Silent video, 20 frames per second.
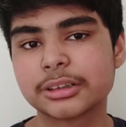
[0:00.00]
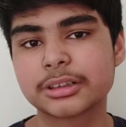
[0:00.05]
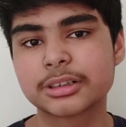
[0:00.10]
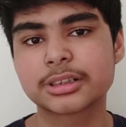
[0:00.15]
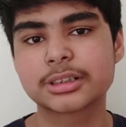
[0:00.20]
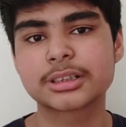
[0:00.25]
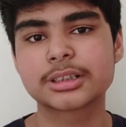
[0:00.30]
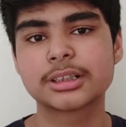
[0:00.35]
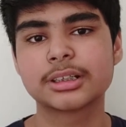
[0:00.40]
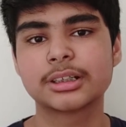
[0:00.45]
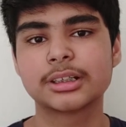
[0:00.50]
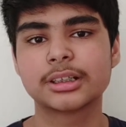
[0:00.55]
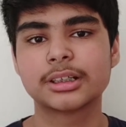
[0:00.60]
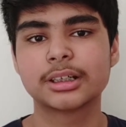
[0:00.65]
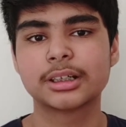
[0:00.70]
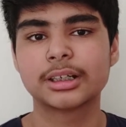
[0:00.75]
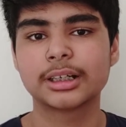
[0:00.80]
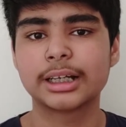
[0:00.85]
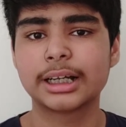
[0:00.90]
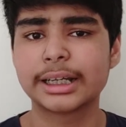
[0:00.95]
Hz.
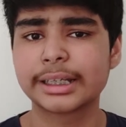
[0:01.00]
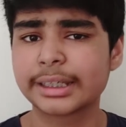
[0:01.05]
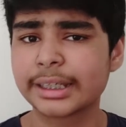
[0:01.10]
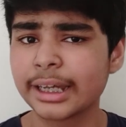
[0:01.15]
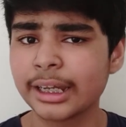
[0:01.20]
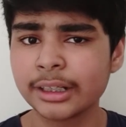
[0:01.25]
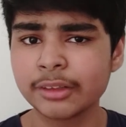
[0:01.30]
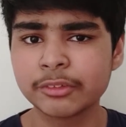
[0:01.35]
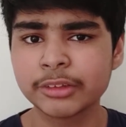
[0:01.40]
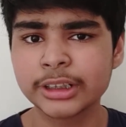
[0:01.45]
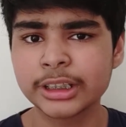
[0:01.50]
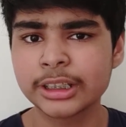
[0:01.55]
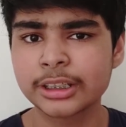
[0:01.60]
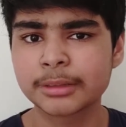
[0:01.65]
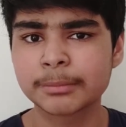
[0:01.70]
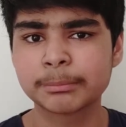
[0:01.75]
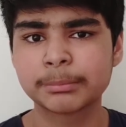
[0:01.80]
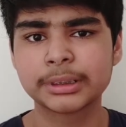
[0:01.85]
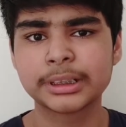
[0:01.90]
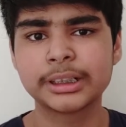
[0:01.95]
I can't really
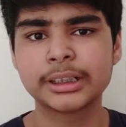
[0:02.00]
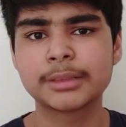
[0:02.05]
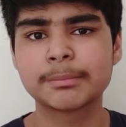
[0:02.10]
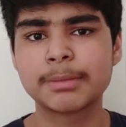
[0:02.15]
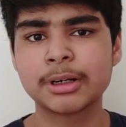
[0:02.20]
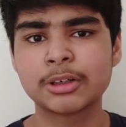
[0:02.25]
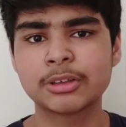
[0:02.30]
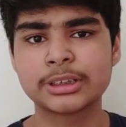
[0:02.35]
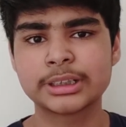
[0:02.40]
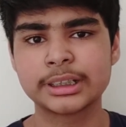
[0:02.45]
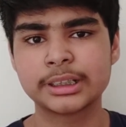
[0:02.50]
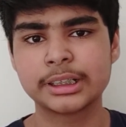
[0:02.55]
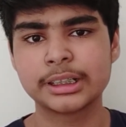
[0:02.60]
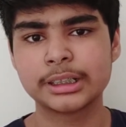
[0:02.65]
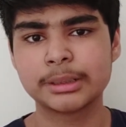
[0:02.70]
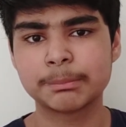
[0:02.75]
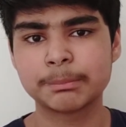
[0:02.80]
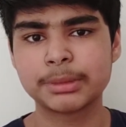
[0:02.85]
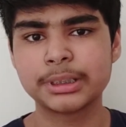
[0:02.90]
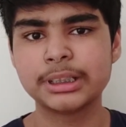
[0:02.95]
complain about
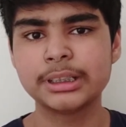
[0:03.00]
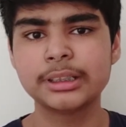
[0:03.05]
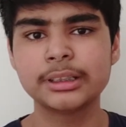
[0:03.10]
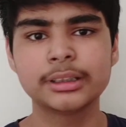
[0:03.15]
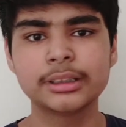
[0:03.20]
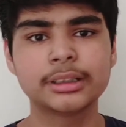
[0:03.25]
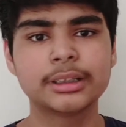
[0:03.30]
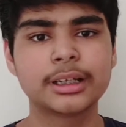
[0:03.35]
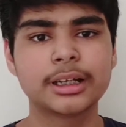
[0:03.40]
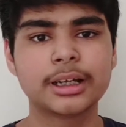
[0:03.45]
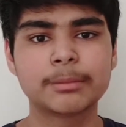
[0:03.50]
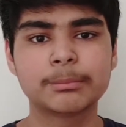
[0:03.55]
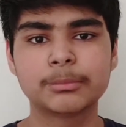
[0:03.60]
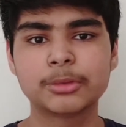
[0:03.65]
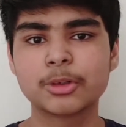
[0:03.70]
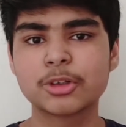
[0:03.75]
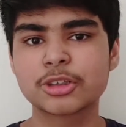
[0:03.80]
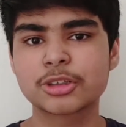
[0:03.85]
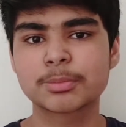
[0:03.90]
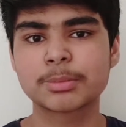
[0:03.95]
1080p.
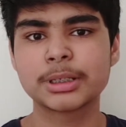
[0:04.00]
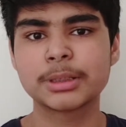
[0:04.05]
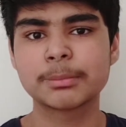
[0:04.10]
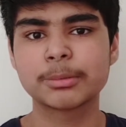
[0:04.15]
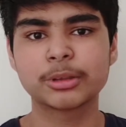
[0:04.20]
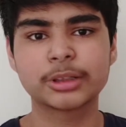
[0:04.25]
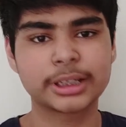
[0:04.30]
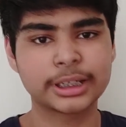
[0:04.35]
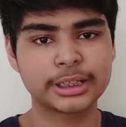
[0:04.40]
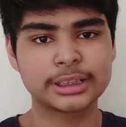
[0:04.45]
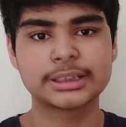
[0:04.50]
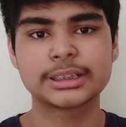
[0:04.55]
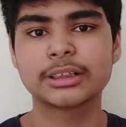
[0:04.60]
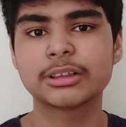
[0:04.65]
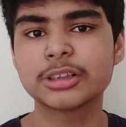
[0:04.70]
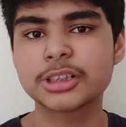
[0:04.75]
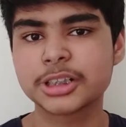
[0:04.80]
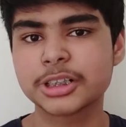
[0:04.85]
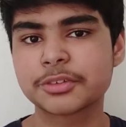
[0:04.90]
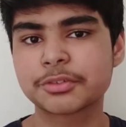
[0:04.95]
Most people can't
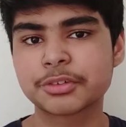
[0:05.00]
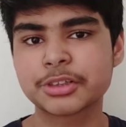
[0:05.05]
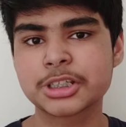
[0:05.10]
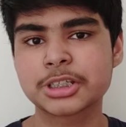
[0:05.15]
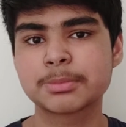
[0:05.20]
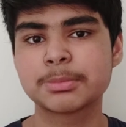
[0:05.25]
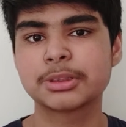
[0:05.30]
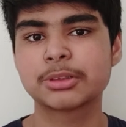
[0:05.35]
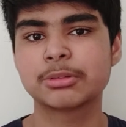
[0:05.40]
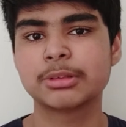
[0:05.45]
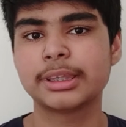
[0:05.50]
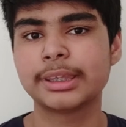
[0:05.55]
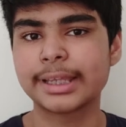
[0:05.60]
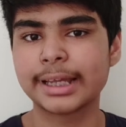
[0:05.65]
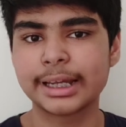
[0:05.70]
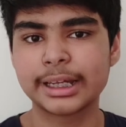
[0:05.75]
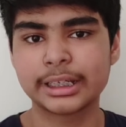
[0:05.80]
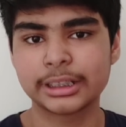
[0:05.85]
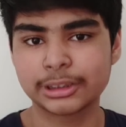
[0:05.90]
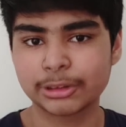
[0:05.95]
tell the difference between
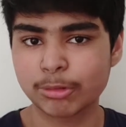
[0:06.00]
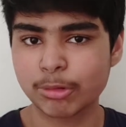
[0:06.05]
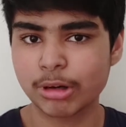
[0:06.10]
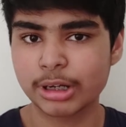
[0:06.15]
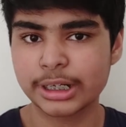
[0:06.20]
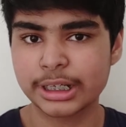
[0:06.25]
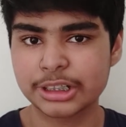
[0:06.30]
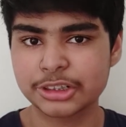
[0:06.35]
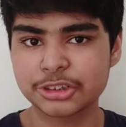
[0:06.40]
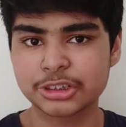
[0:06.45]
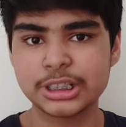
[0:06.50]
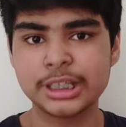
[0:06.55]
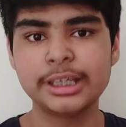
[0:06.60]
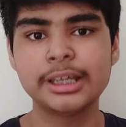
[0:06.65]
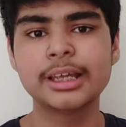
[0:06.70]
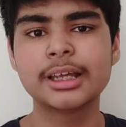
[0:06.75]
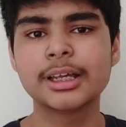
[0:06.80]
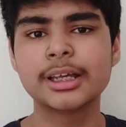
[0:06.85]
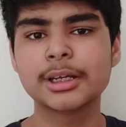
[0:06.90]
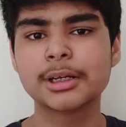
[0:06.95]
that and Quad
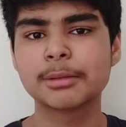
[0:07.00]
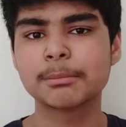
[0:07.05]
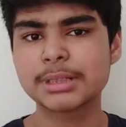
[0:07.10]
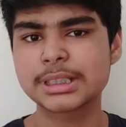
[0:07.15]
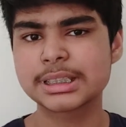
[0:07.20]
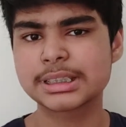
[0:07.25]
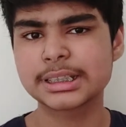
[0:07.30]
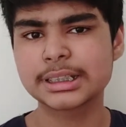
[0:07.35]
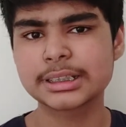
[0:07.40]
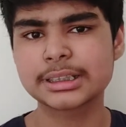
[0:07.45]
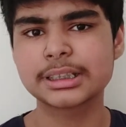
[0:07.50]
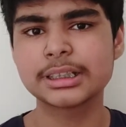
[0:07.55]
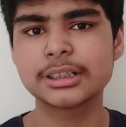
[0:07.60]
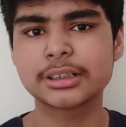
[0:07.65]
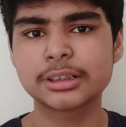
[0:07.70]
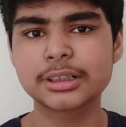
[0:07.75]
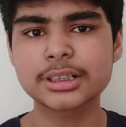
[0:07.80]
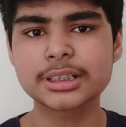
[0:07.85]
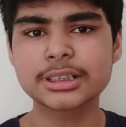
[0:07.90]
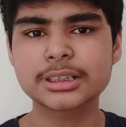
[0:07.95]
HD, but 60
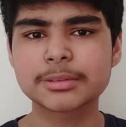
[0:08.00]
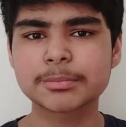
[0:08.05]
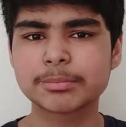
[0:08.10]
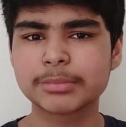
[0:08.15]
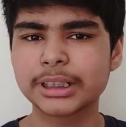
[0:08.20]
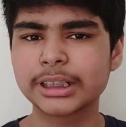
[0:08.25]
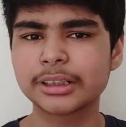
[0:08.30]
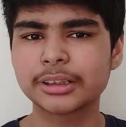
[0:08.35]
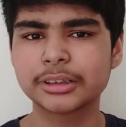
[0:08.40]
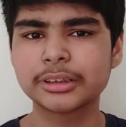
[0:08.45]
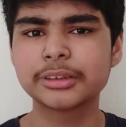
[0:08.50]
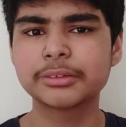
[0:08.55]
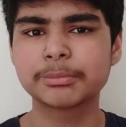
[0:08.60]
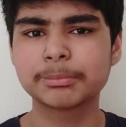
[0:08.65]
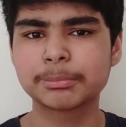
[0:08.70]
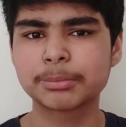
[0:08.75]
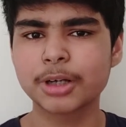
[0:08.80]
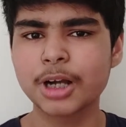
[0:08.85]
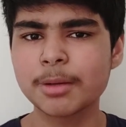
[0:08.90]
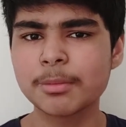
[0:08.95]
Hz, they could
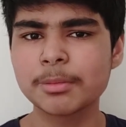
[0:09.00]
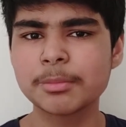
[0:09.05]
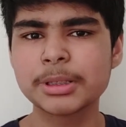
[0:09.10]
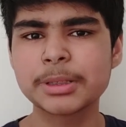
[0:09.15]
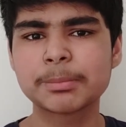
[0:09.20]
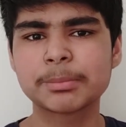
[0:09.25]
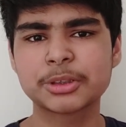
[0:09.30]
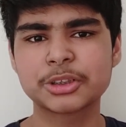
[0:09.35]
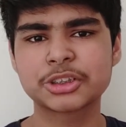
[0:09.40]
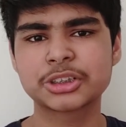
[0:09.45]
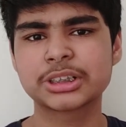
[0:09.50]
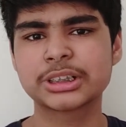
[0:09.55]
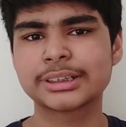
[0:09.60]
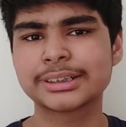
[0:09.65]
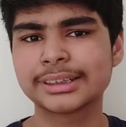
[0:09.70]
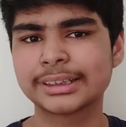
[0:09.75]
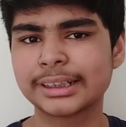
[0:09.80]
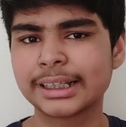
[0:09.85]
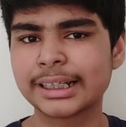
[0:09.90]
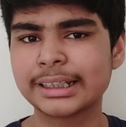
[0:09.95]
have probably pushed
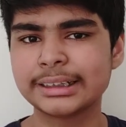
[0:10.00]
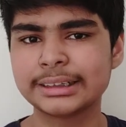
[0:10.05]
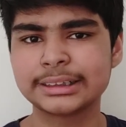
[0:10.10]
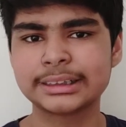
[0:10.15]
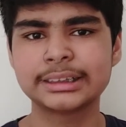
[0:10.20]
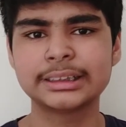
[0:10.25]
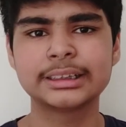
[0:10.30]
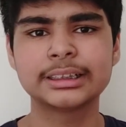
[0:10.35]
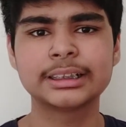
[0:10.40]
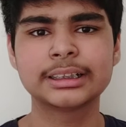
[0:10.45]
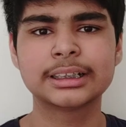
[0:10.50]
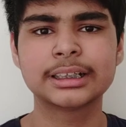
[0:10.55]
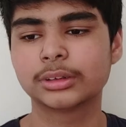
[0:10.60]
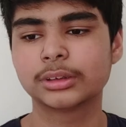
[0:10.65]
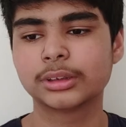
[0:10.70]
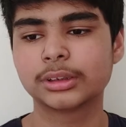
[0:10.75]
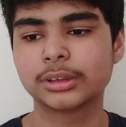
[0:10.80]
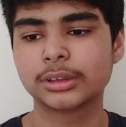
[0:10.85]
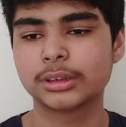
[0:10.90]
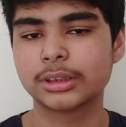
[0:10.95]
it to 90.
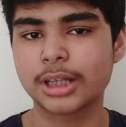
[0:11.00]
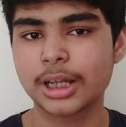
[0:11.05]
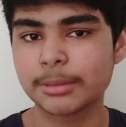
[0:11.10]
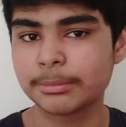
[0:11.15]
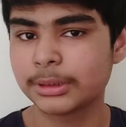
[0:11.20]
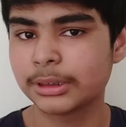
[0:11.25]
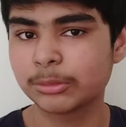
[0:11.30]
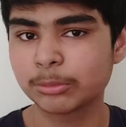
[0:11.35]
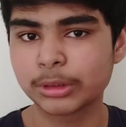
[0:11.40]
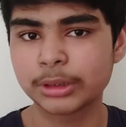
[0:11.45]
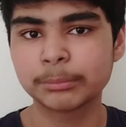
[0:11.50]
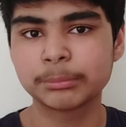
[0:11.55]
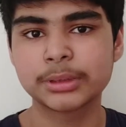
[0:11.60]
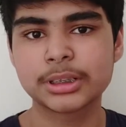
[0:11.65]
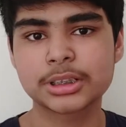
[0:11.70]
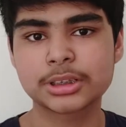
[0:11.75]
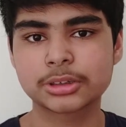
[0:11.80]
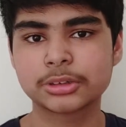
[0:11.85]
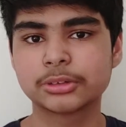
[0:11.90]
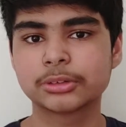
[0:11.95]
I mean,
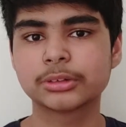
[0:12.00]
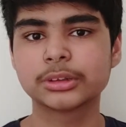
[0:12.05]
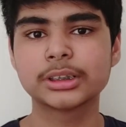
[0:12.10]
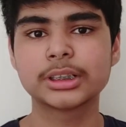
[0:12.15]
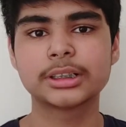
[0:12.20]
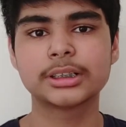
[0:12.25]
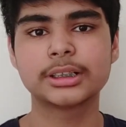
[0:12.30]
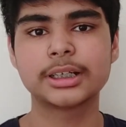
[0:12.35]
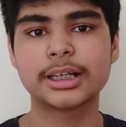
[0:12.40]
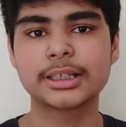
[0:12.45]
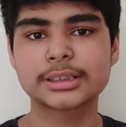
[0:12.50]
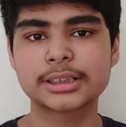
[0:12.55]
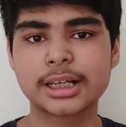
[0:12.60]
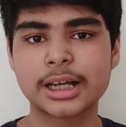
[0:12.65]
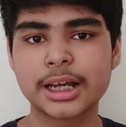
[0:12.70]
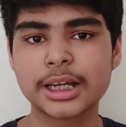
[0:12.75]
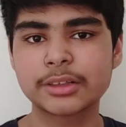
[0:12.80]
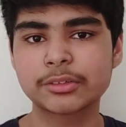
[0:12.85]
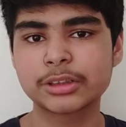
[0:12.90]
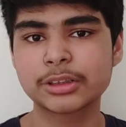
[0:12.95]
OnePlus Nord has a
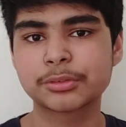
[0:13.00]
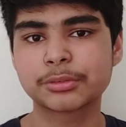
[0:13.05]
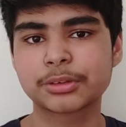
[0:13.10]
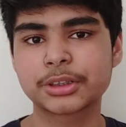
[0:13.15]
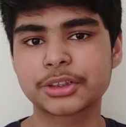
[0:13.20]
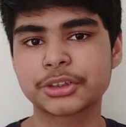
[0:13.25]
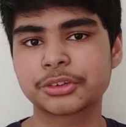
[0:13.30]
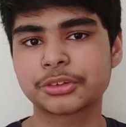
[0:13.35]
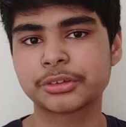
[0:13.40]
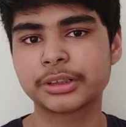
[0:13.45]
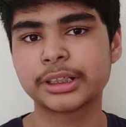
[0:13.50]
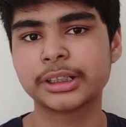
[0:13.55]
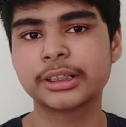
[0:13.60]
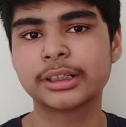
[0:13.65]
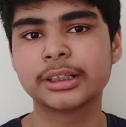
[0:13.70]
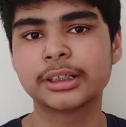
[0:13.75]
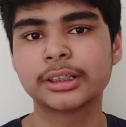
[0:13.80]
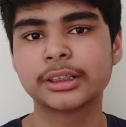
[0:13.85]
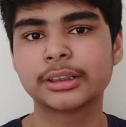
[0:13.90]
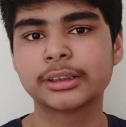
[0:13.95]
high refresh
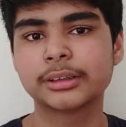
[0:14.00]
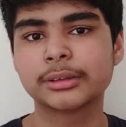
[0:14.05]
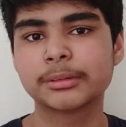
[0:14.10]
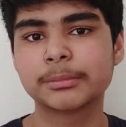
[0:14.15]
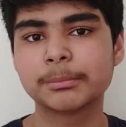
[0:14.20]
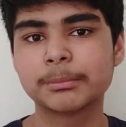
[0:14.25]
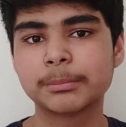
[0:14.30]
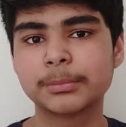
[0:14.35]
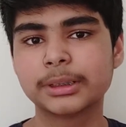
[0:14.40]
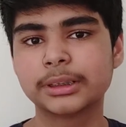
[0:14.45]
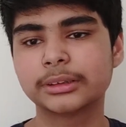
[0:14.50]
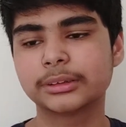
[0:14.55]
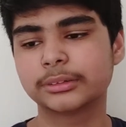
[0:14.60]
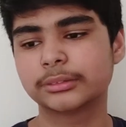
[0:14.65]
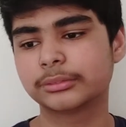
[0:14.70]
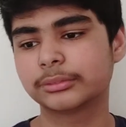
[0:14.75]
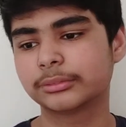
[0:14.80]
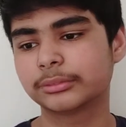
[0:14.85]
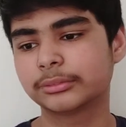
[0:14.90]
rate, but